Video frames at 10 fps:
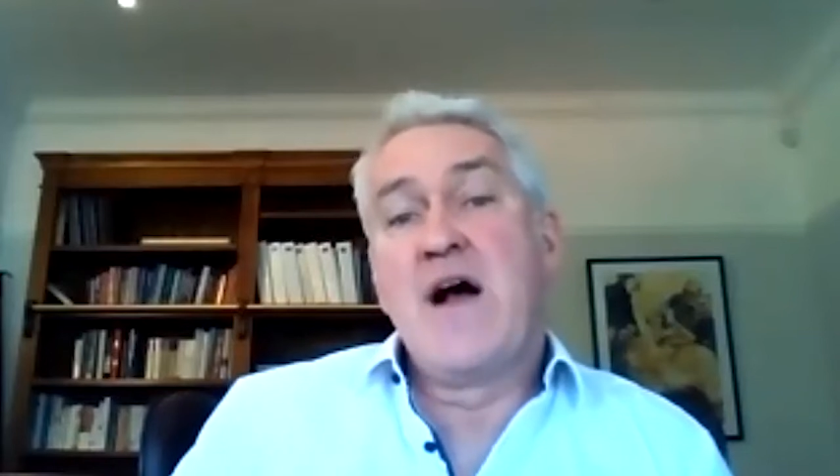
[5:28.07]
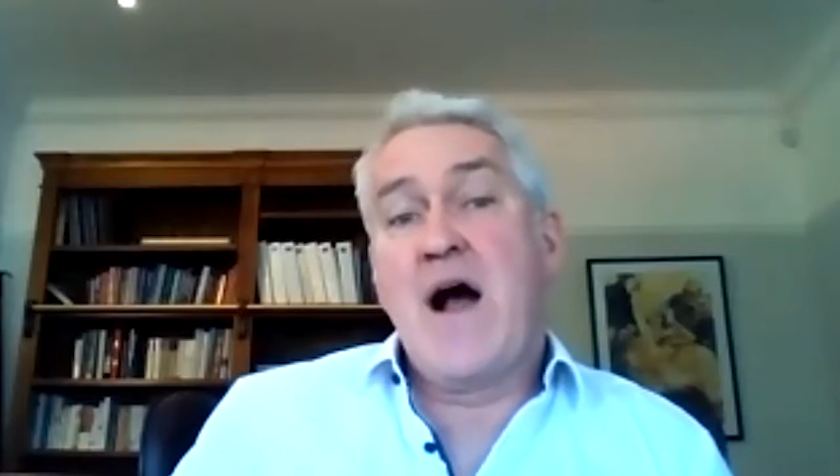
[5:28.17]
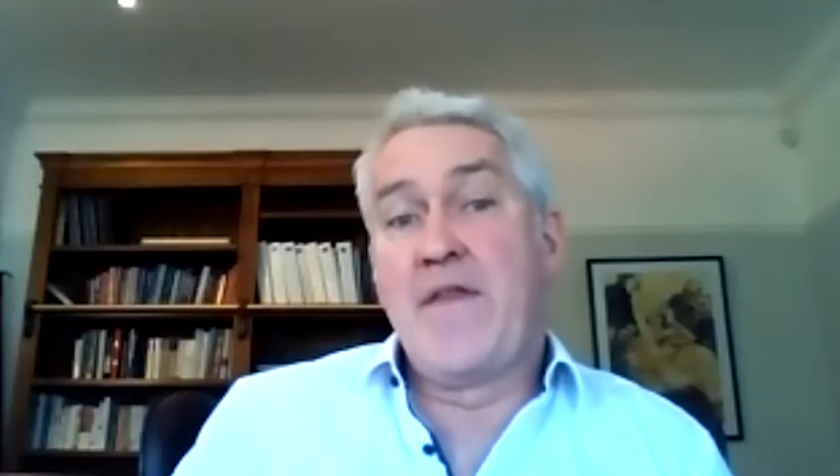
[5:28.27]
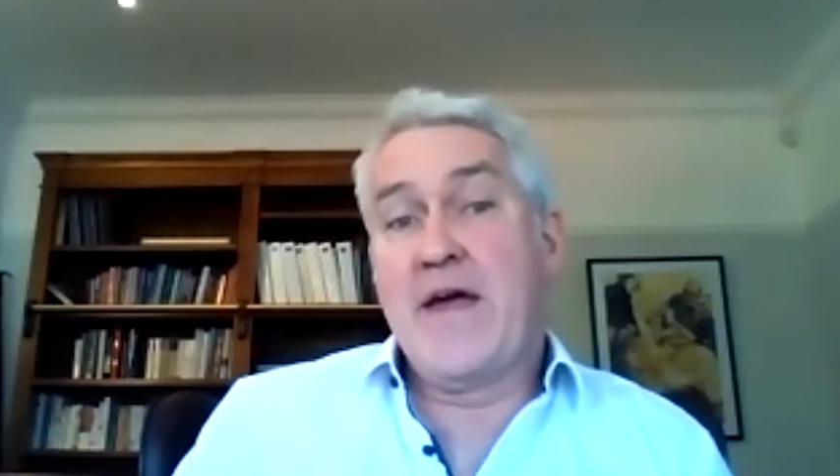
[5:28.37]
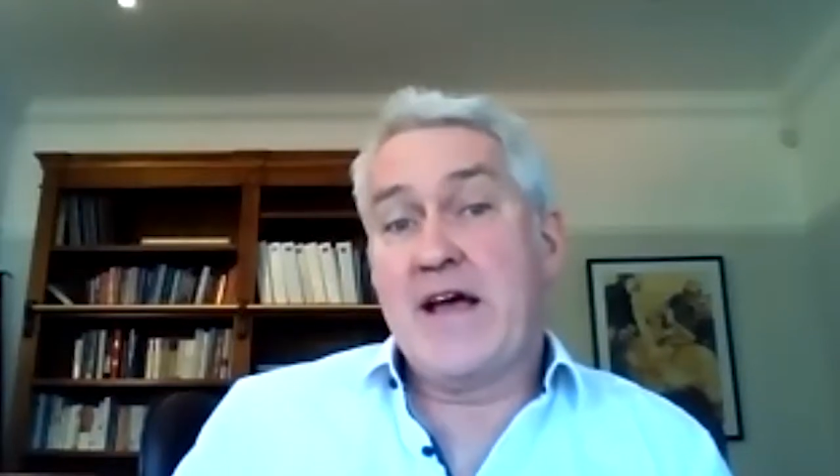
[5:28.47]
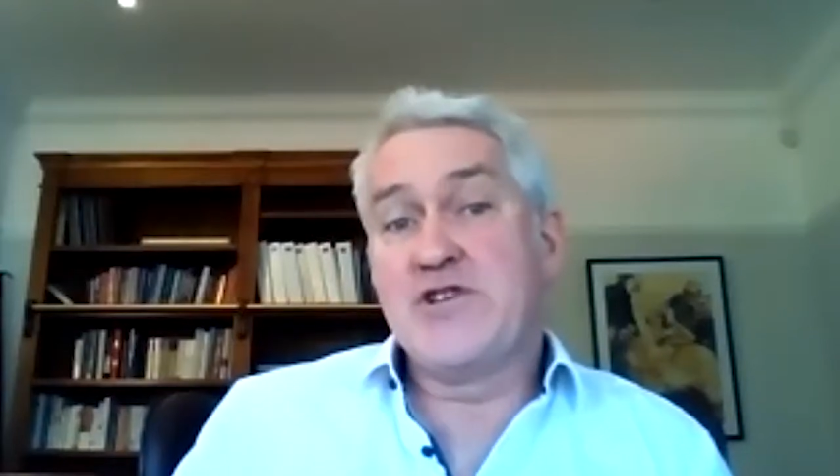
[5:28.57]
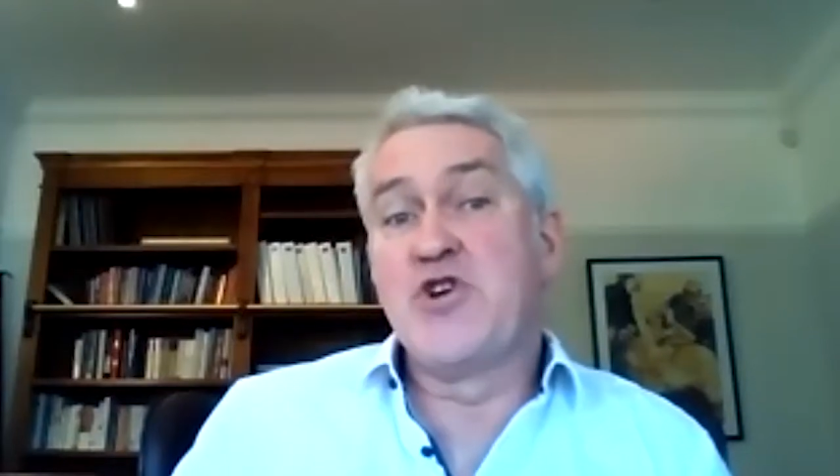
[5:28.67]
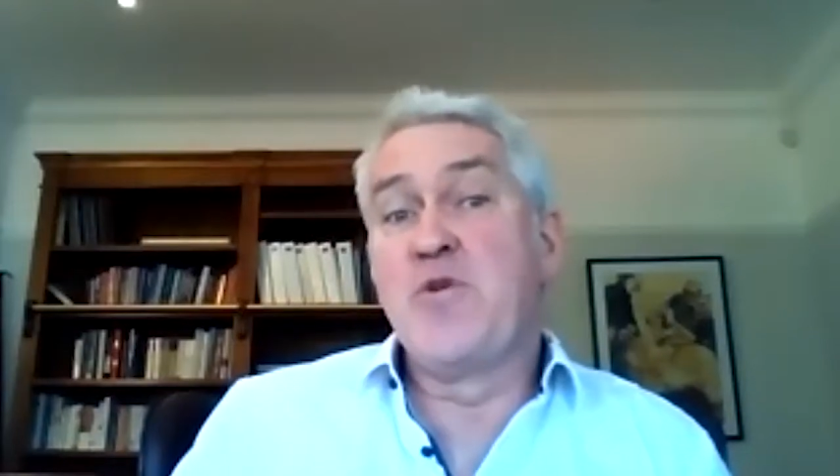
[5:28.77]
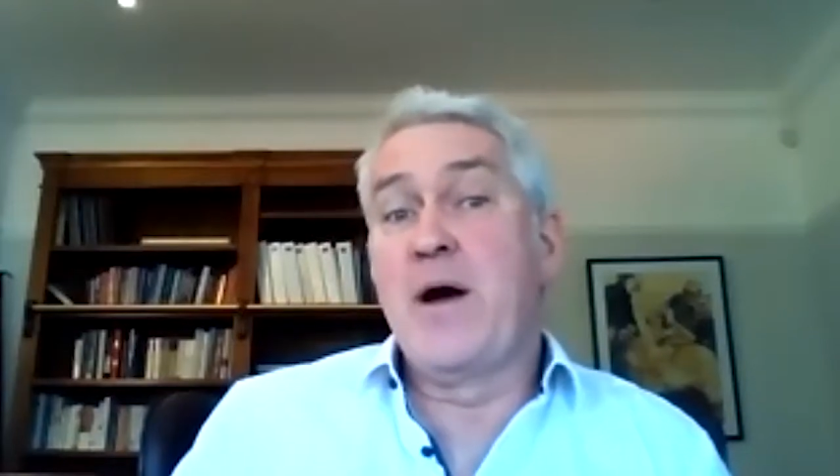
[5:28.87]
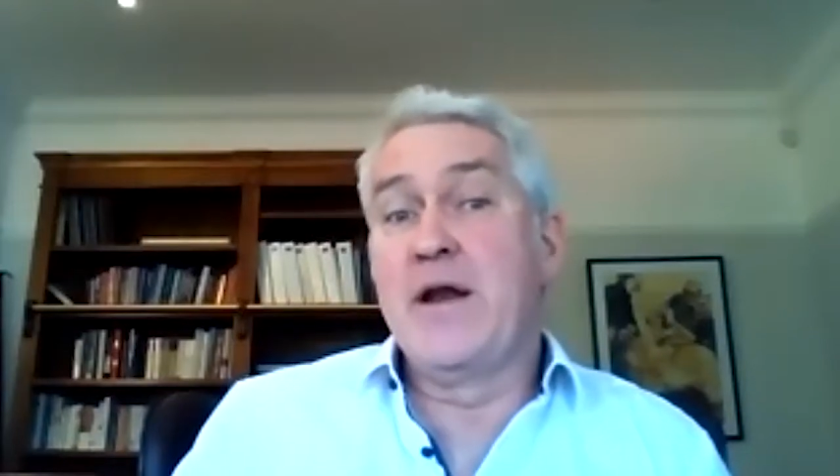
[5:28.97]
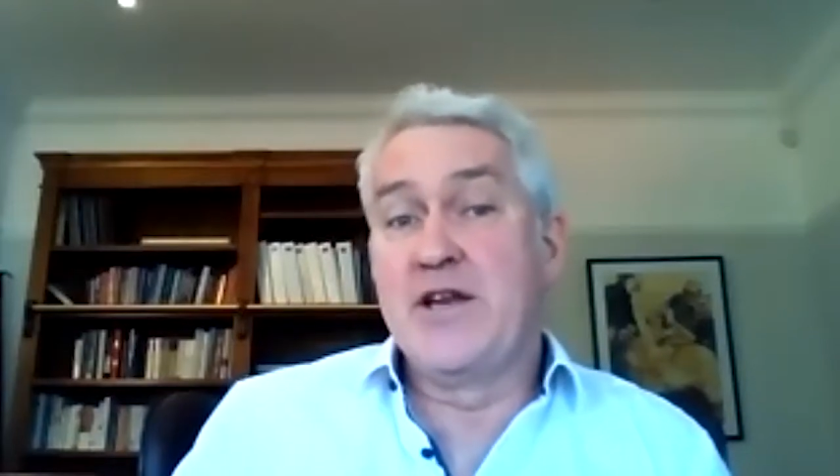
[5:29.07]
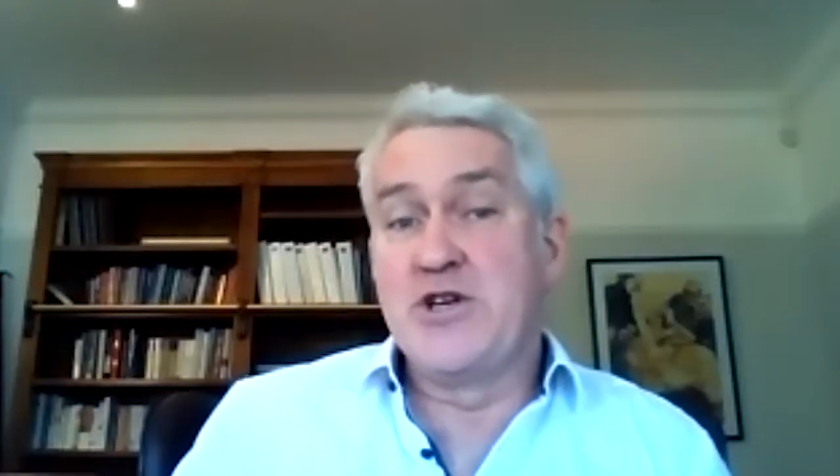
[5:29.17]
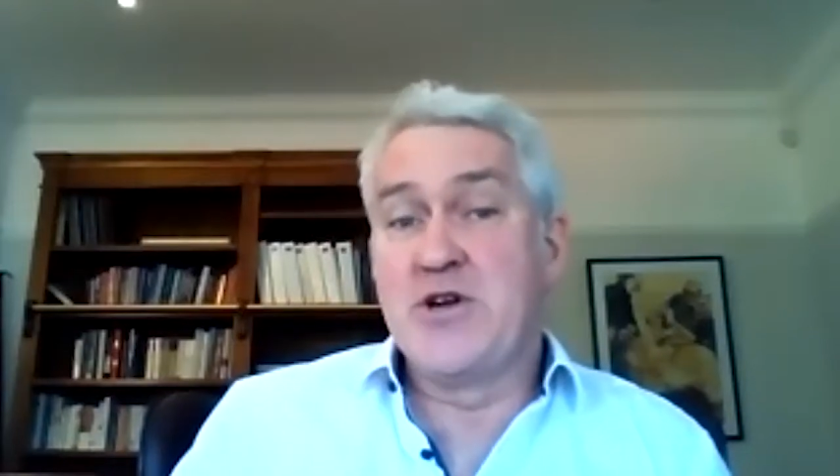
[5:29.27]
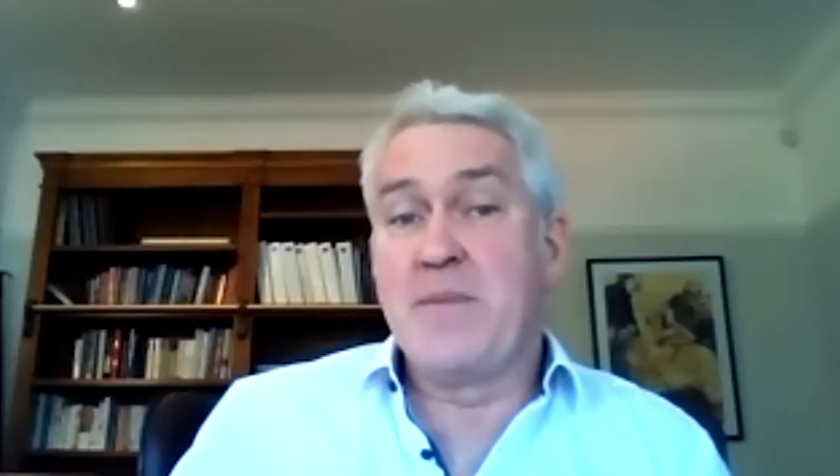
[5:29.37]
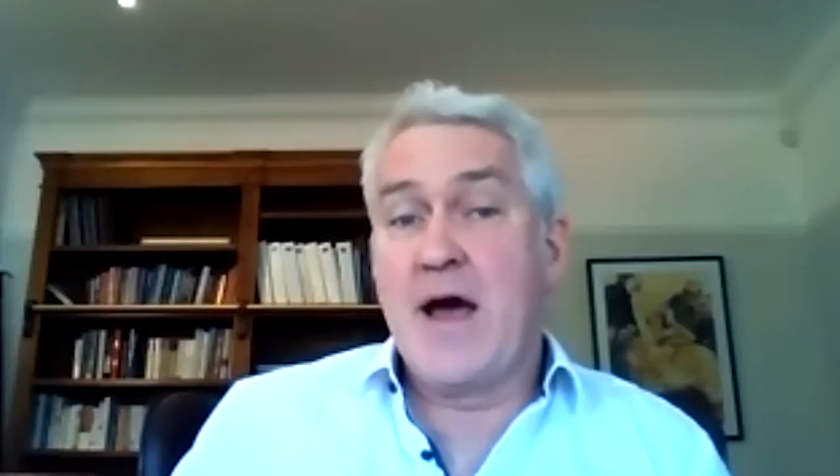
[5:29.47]
and they get skewed by
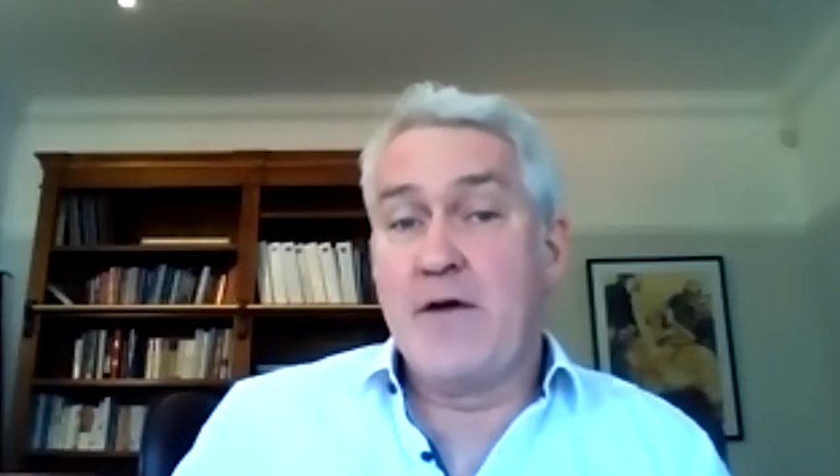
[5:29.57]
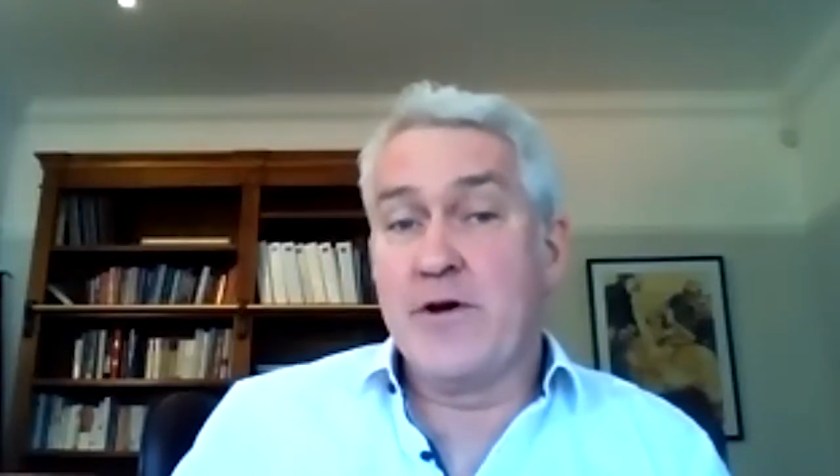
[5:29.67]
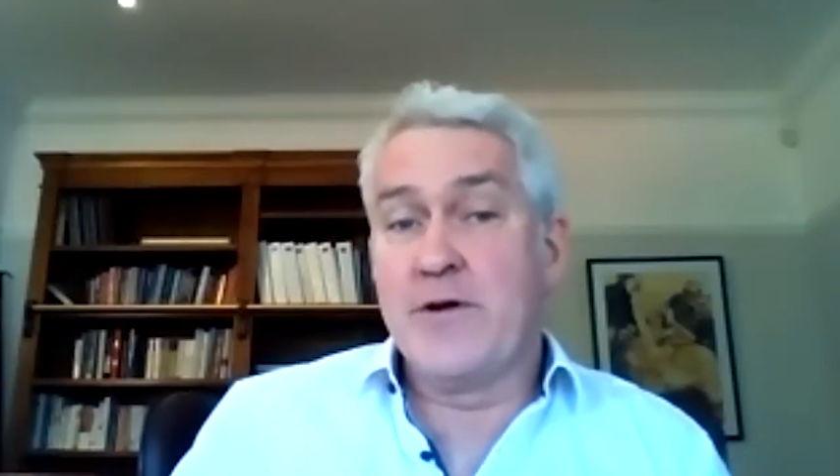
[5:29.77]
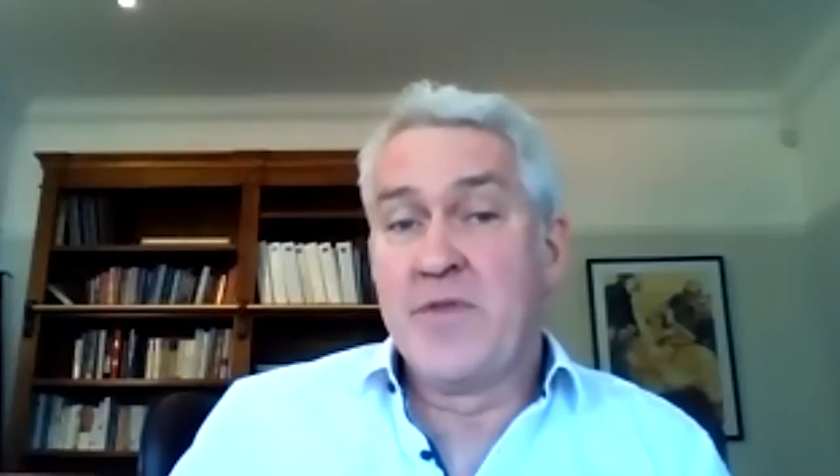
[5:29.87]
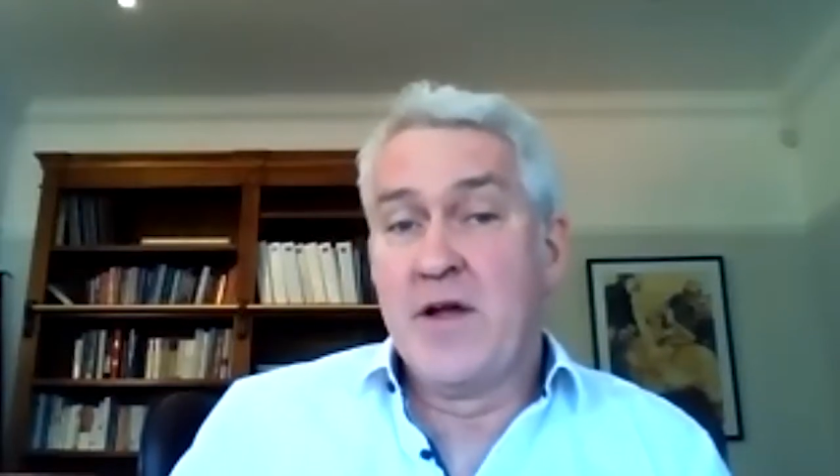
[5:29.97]
leadership behavior.